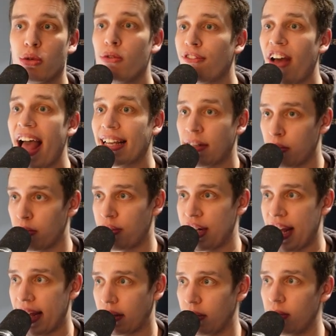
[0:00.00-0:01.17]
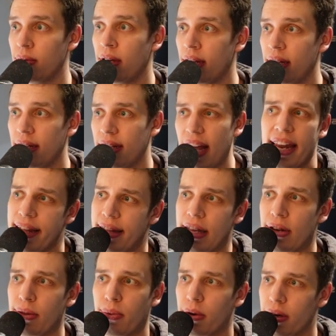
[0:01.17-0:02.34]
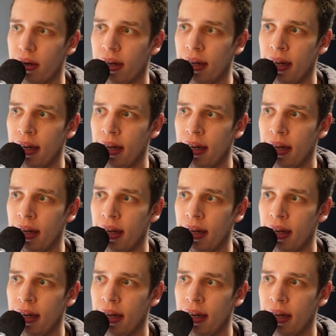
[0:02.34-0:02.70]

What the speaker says: fast to react to, and it didn't work.